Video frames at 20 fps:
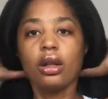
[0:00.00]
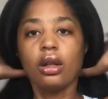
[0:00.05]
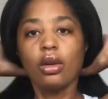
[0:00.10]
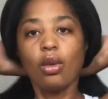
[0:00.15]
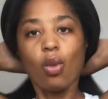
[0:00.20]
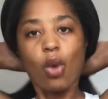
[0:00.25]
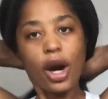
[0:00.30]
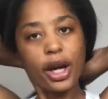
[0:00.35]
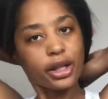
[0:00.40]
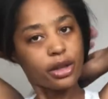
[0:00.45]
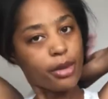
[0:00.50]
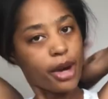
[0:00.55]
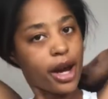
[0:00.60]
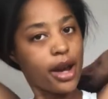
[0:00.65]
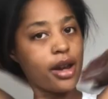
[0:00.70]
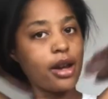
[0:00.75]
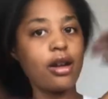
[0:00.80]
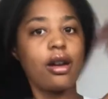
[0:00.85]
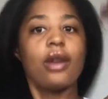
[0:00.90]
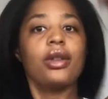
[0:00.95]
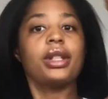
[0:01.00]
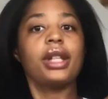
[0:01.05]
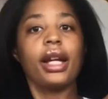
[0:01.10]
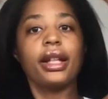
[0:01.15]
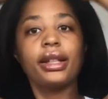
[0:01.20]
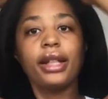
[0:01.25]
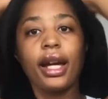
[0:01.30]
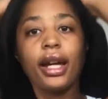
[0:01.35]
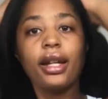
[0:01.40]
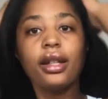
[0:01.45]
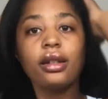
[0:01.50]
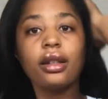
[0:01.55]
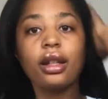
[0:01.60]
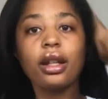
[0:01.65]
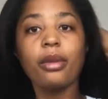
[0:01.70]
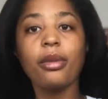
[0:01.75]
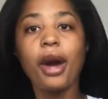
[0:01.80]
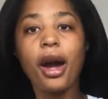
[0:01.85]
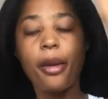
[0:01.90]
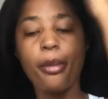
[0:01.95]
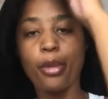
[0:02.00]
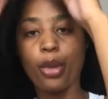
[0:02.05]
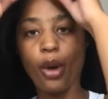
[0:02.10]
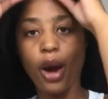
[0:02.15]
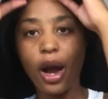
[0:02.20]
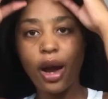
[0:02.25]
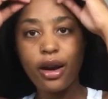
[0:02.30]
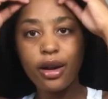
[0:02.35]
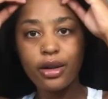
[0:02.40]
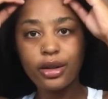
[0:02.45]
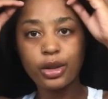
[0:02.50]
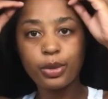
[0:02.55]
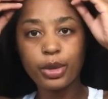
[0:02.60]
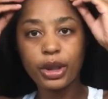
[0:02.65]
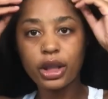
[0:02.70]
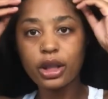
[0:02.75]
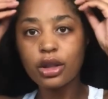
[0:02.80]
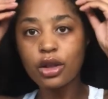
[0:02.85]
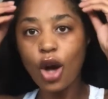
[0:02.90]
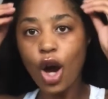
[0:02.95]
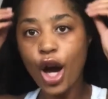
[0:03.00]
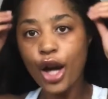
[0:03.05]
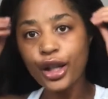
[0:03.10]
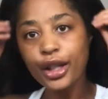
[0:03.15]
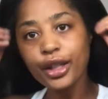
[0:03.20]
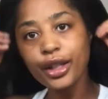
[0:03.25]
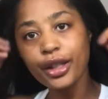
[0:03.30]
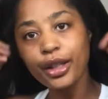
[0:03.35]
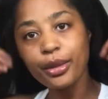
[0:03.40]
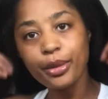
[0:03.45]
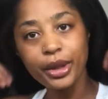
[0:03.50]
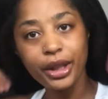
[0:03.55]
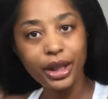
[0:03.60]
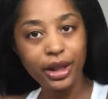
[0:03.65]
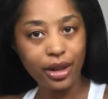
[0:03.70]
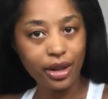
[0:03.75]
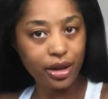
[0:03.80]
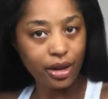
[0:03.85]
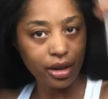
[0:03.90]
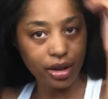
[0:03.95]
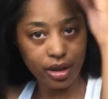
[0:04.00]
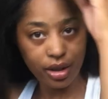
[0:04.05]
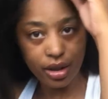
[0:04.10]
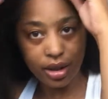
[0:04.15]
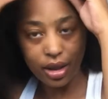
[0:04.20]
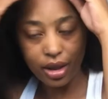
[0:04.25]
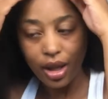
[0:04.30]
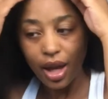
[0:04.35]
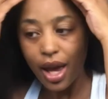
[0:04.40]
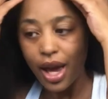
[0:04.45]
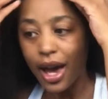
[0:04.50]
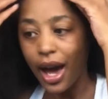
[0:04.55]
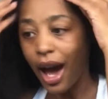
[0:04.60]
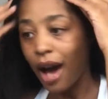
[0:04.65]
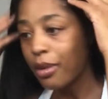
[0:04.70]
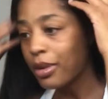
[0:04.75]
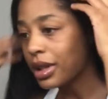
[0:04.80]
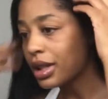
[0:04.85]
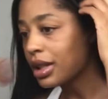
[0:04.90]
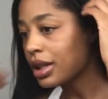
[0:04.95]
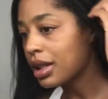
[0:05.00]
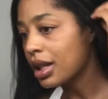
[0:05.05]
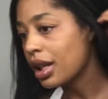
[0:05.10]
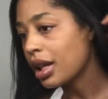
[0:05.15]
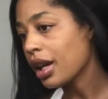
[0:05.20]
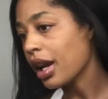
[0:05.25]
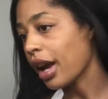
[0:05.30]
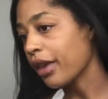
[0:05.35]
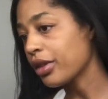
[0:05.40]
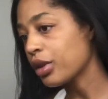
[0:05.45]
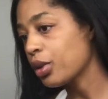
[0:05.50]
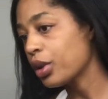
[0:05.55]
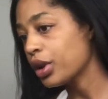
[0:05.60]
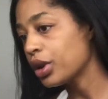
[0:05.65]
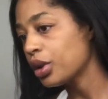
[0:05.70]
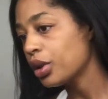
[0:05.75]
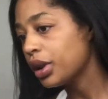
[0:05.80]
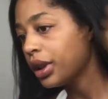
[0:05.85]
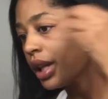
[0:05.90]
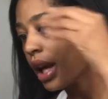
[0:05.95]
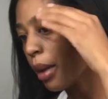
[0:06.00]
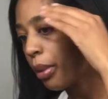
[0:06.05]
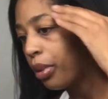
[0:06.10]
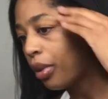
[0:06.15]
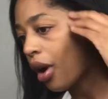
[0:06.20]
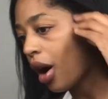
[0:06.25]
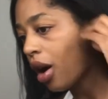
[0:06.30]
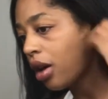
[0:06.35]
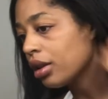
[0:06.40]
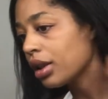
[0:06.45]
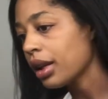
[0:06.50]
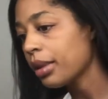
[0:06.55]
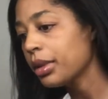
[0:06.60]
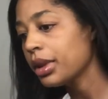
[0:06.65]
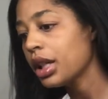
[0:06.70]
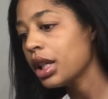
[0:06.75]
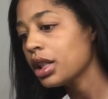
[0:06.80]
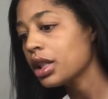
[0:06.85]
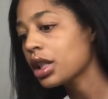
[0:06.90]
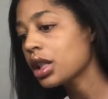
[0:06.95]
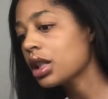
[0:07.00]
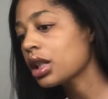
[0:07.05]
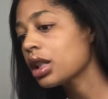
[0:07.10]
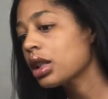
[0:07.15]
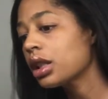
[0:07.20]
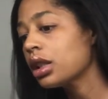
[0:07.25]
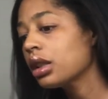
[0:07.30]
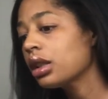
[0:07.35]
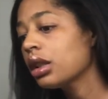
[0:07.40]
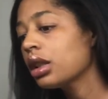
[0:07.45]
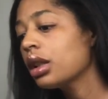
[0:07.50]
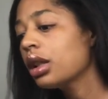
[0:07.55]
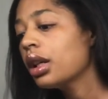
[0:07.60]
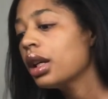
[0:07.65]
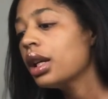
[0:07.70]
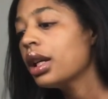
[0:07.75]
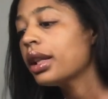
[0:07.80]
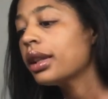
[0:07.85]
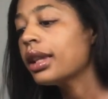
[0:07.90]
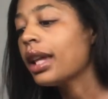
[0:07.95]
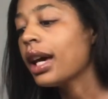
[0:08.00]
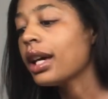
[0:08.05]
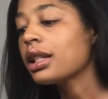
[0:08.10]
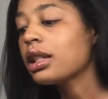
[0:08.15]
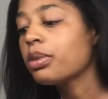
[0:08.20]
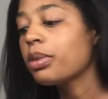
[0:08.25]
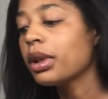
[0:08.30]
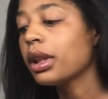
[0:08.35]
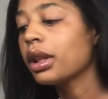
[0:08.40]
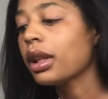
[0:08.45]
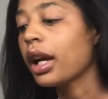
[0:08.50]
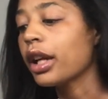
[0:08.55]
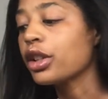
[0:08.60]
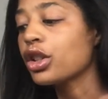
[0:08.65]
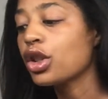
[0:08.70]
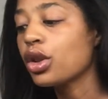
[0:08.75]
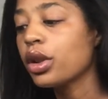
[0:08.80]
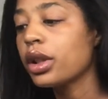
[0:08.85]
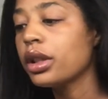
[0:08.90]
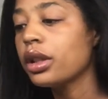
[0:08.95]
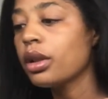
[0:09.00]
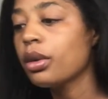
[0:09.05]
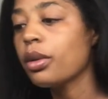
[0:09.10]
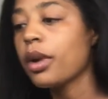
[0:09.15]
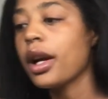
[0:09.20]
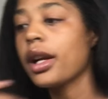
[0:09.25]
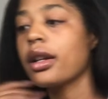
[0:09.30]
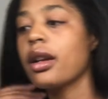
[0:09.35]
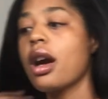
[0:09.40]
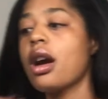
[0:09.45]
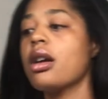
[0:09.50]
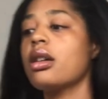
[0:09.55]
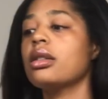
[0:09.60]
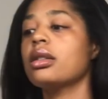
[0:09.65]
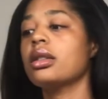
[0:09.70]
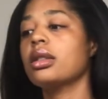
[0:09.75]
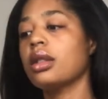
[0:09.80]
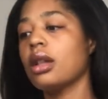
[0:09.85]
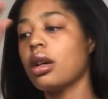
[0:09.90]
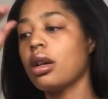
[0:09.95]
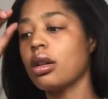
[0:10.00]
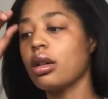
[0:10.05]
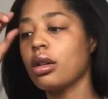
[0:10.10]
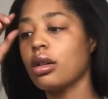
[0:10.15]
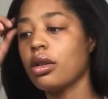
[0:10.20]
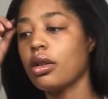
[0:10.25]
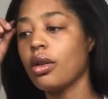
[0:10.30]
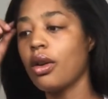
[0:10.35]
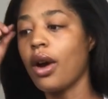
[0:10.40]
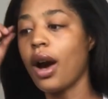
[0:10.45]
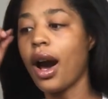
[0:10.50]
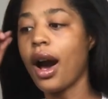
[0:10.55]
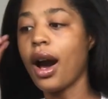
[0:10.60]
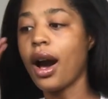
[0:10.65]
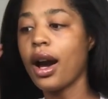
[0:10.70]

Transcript: washed my hair. I was like, dang, look at my brows. But it's all good because I've been seeing everyone doing that brow lamination. That's been like trending right now. So